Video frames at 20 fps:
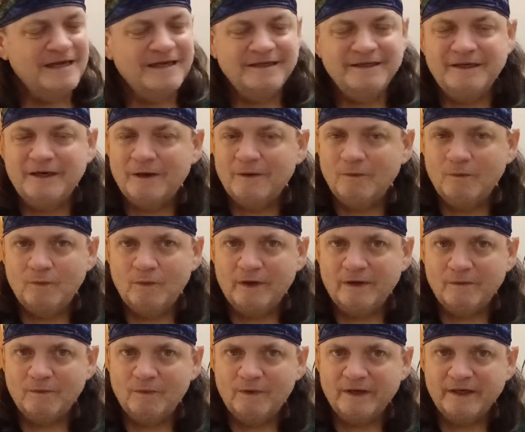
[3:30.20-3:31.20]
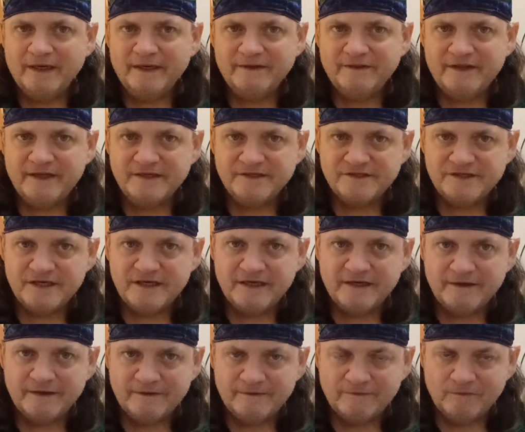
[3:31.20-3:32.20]
what the intent
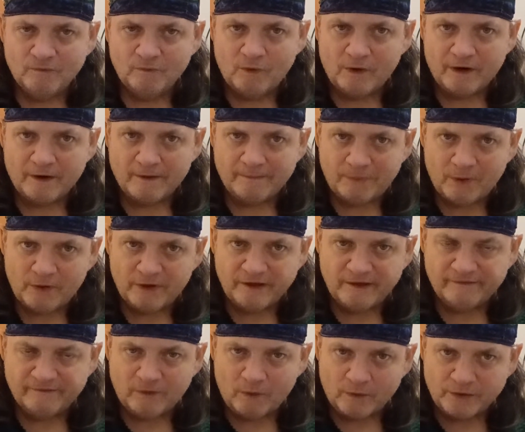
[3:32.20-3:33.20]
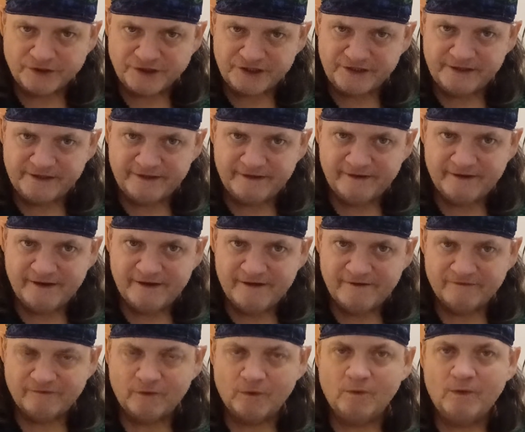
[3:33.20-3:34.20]
were point of origin
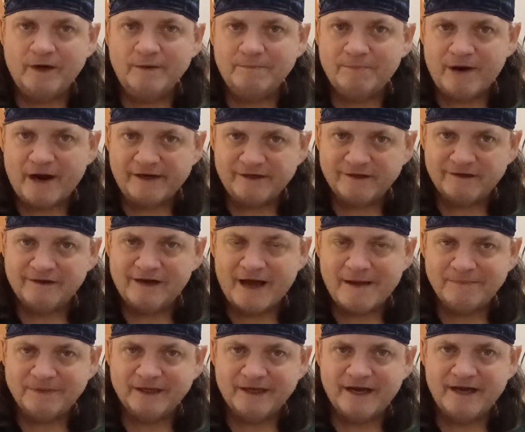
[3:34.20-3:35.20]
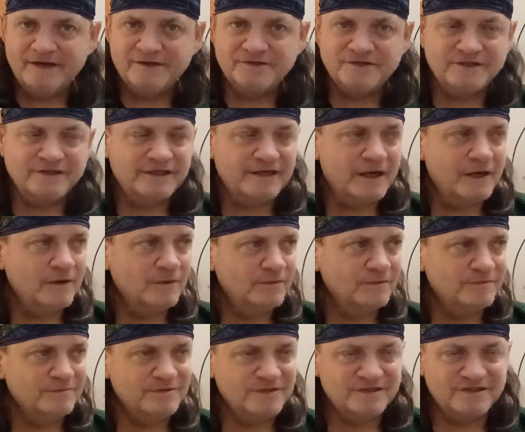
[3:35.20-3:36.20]
for what practical application,
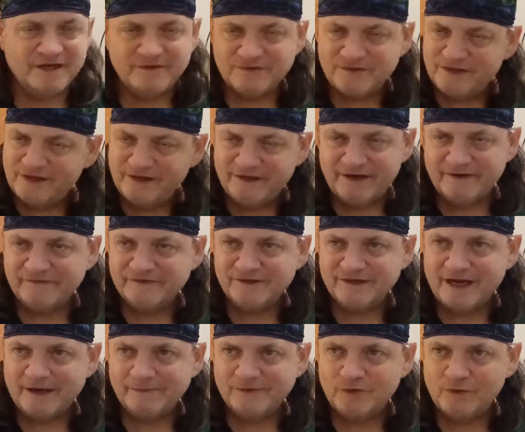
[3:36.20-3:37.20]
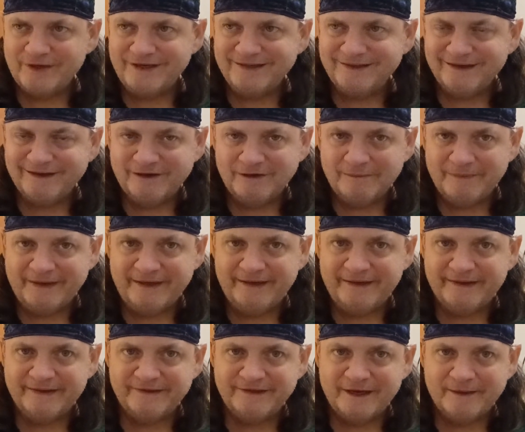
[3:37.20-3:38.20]
distinguishing the difference like between the legal
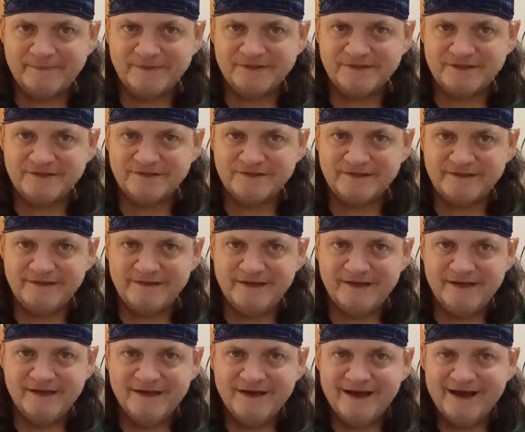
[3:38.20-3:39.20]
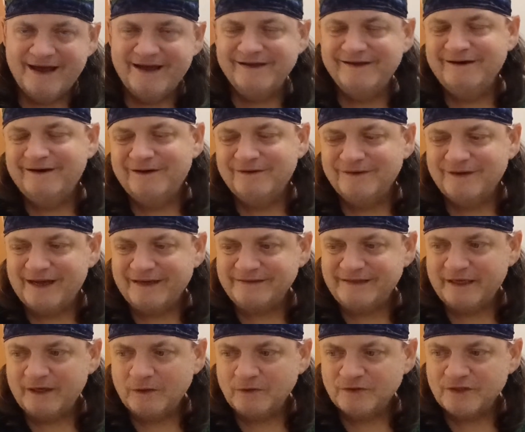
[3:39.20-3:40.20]
media and deposition, and like
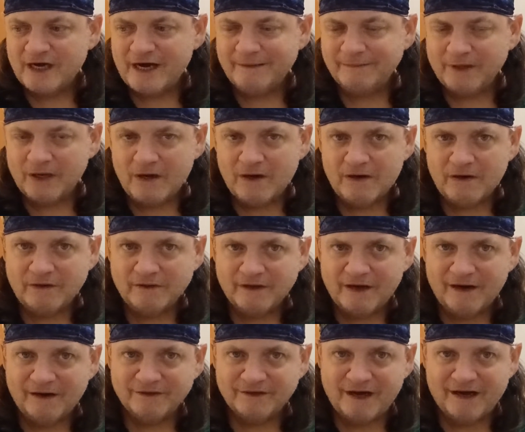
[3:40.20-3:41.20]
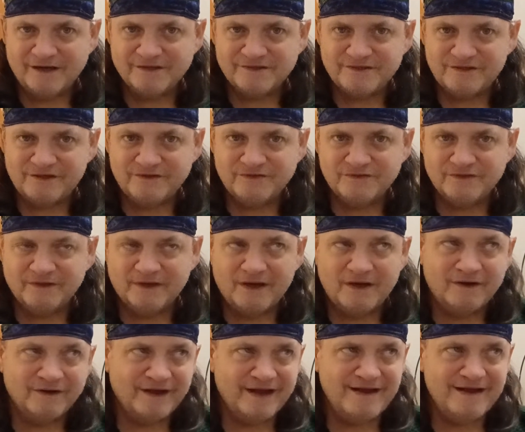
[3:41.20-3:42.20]
that old time law called the constitutional
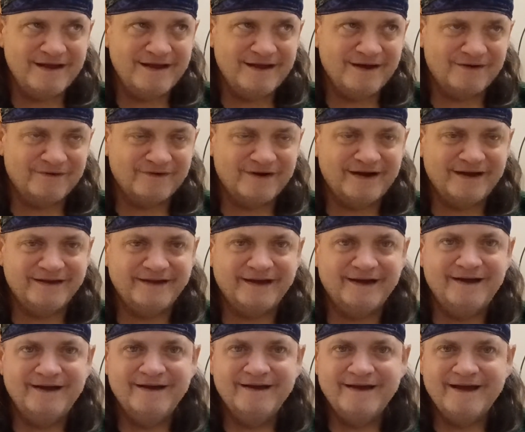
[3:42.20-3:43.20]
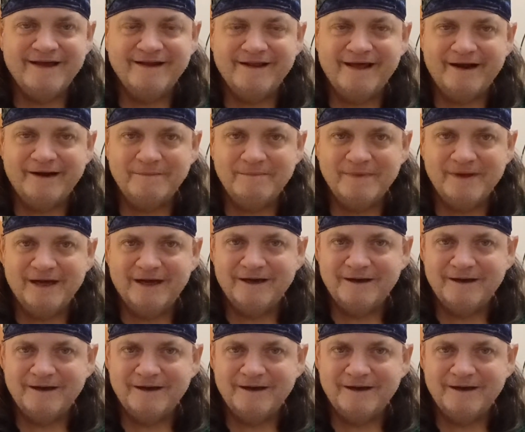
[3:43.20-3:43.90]
law. Hey, all right, yeah, and